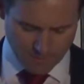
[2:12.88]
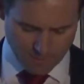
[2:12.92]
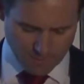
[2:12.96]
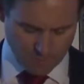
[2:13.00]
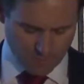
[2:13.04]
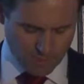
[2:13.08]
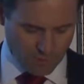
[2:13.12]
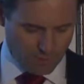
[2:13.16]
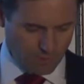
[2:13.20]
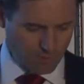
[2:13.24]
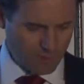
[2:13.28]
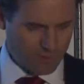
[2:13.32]

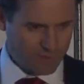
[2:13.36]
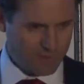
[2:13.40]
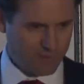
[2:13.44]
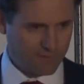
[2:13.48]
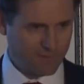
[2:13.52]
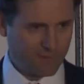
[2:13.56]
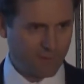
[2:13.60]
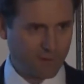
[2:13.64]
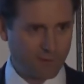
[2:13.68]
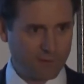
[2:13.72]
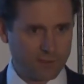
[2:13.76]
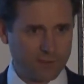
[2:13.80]
What I wanted to
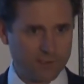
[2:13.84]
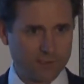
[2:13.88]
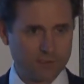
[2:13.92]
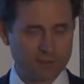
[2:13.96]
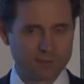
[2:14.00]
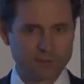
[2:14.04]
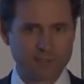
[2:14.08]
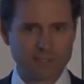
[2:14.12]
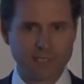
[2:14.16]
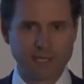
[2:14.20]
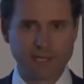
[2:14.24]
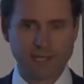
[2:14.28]
focus
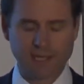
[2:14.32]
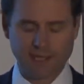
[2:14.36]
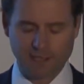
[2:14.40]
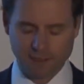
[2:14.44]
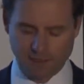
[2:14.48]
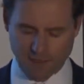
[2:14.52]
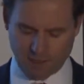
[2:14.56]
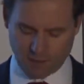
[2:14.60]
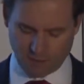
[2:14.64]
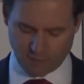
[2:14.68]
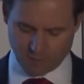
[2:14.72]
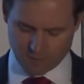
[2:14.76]
on today
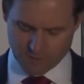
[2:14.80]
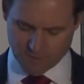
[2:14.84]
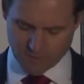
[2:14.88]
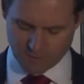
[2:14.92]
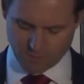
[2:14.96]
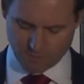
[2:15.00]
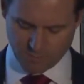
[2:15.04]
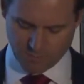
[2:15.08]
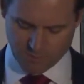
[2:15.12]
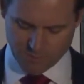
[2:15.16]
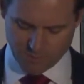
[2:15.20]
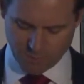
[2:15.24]
though
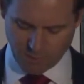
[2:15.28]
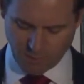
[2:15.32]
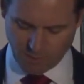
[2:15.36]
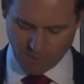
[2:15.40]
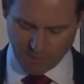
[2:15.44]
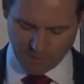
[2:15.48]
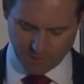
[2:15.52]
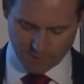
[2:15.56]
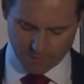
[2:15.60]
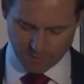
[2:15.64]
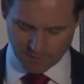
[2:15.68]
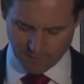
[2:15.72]
was
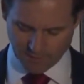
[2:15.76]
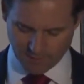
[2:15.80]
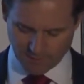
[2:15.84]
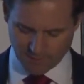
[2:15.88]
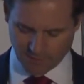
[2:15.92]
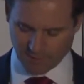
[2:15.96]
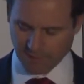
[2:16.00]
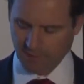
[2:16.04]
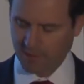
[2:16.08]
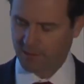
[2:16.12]
primarily